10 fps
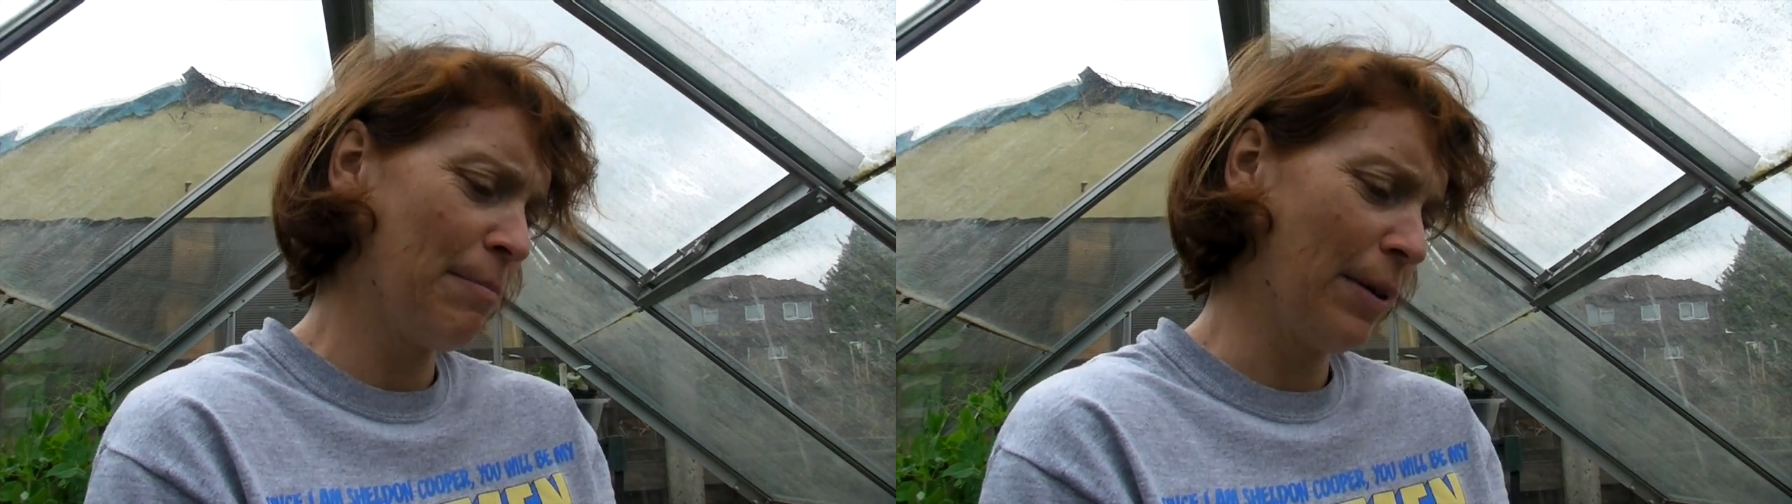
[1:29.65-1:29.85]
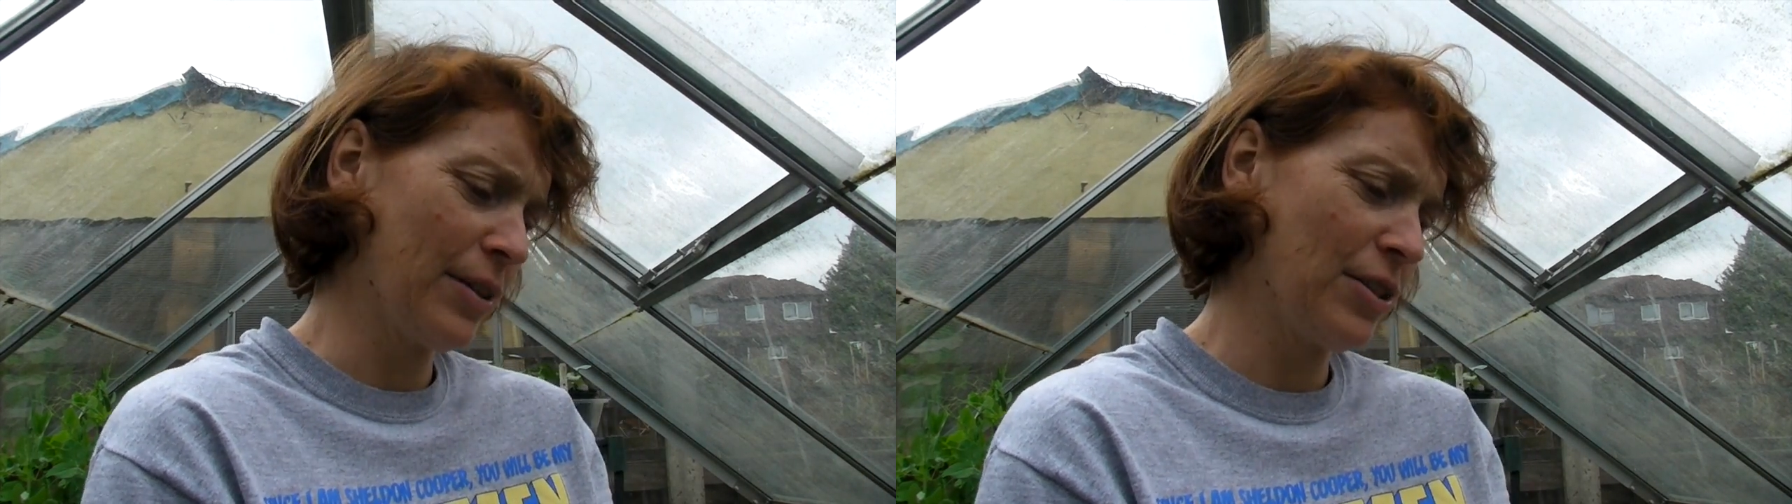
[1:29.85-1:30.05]

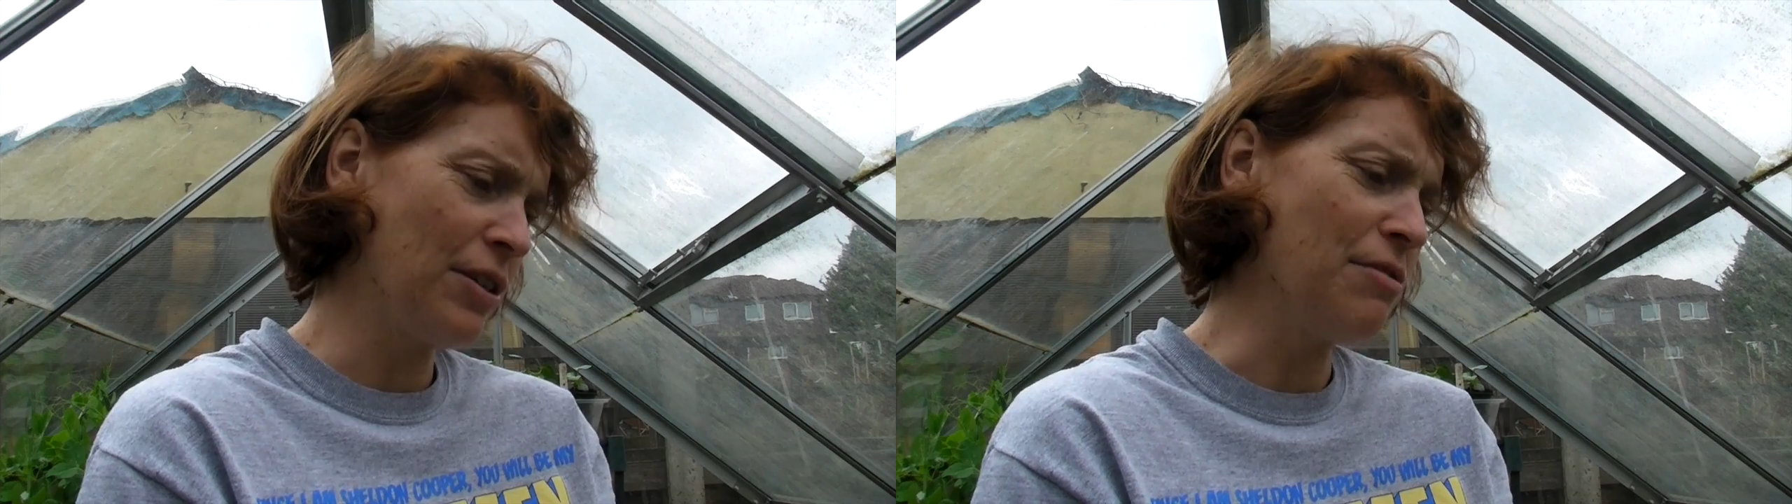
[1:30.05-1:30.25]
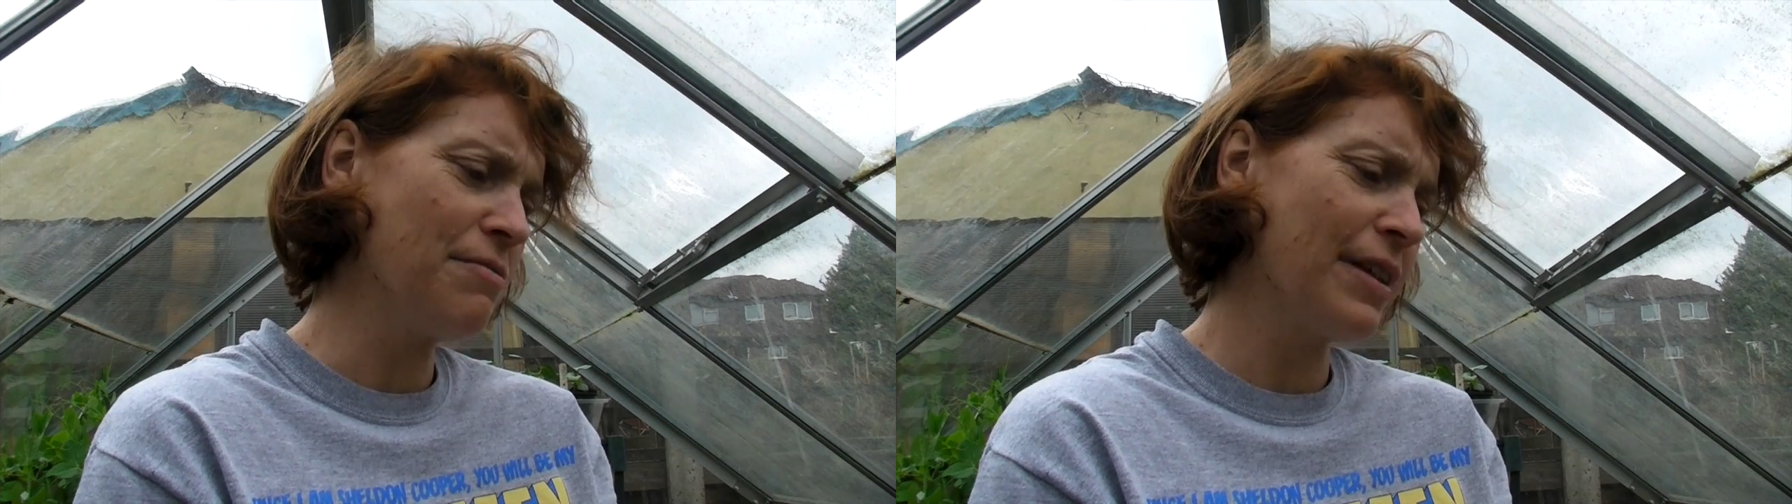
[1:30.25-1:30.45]
but
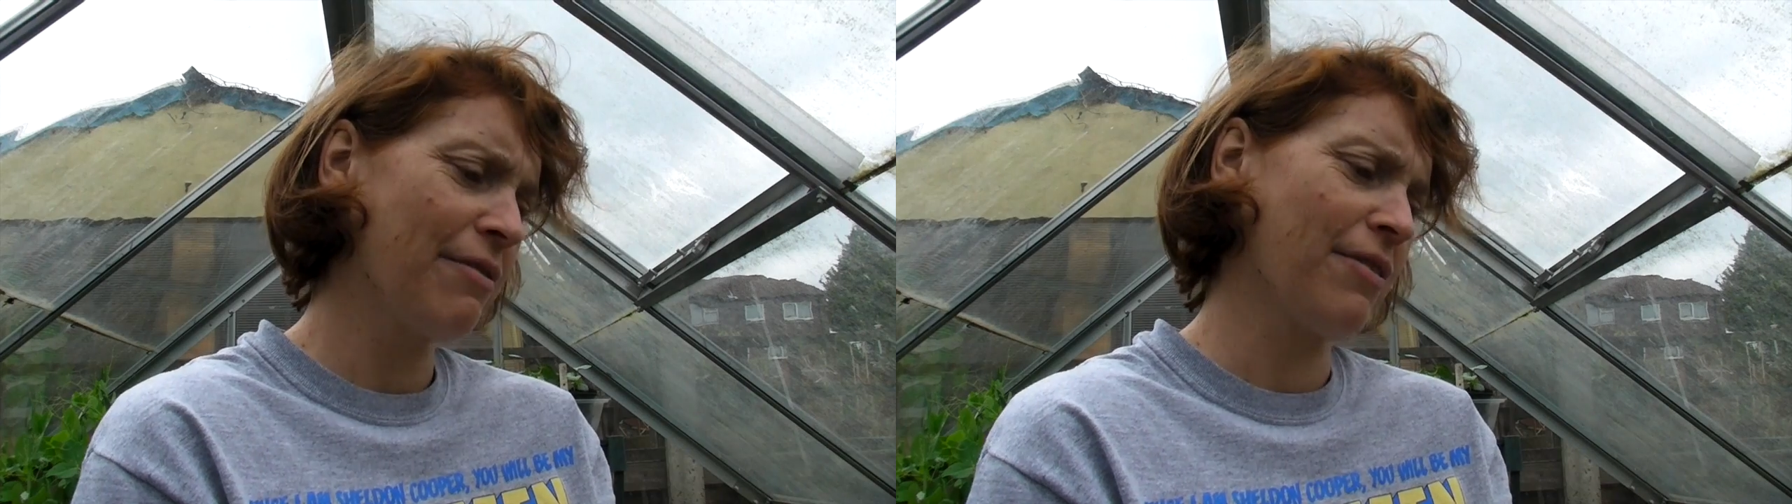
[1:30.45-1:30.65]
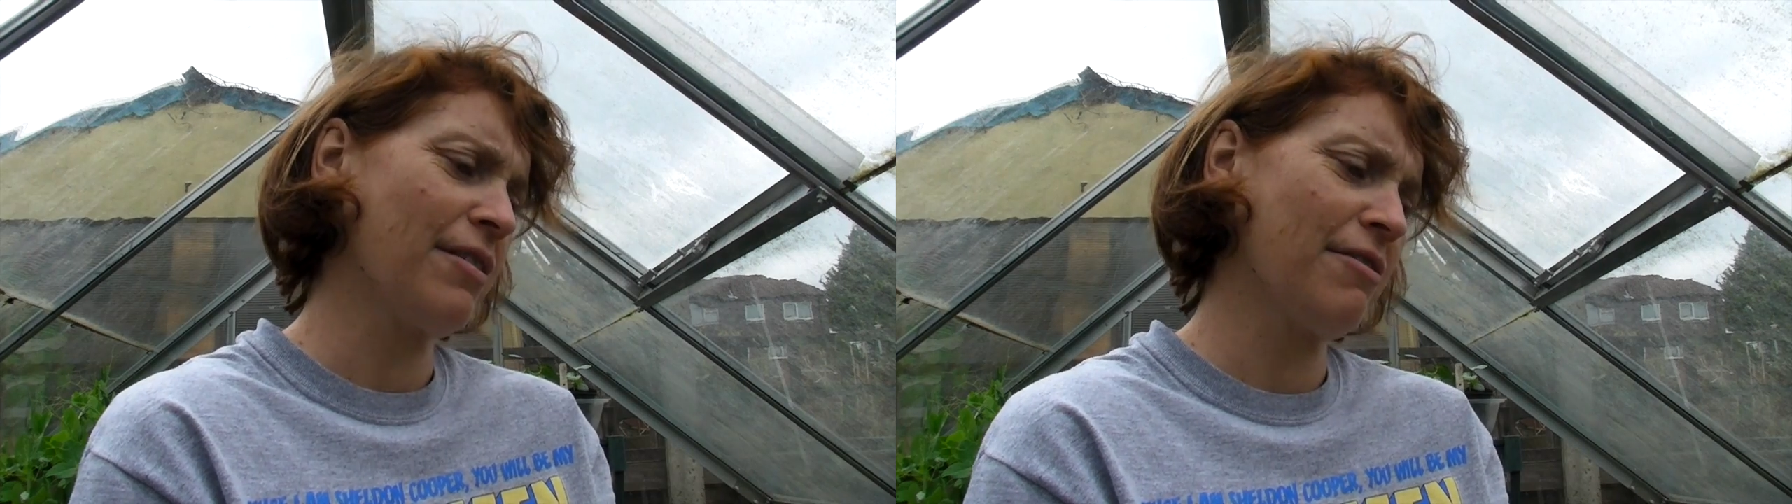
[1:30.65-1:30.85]
you
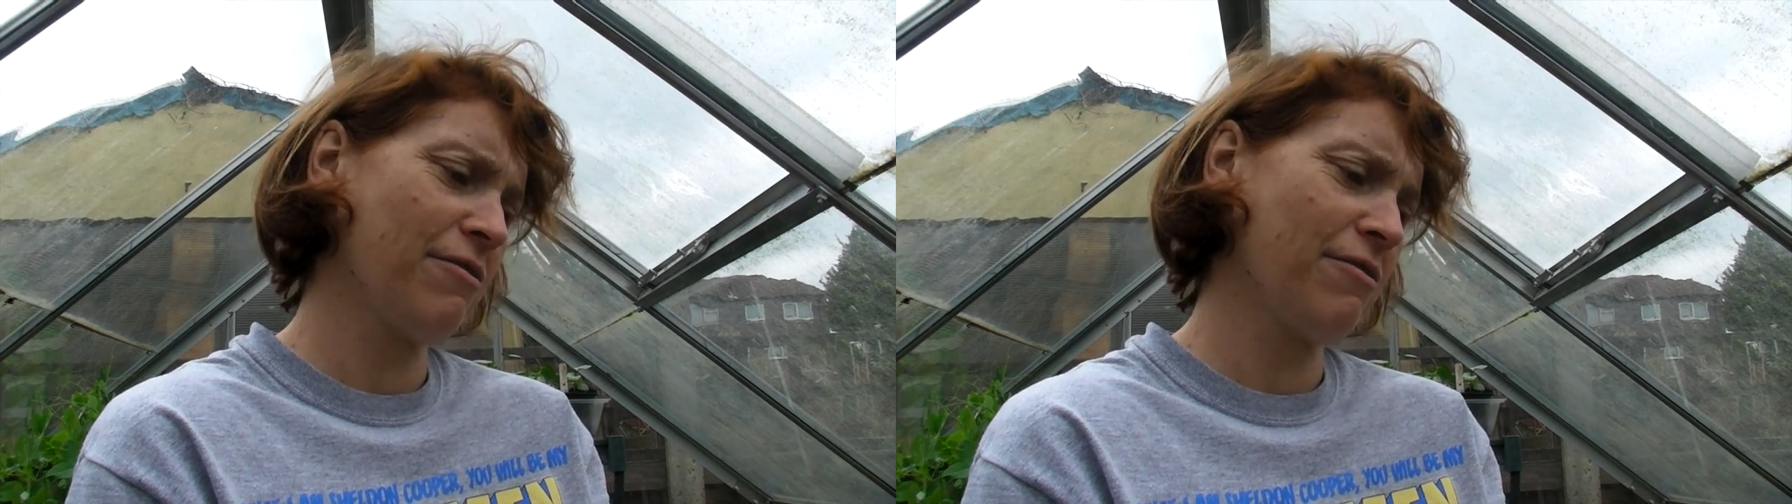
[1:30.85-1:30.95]
never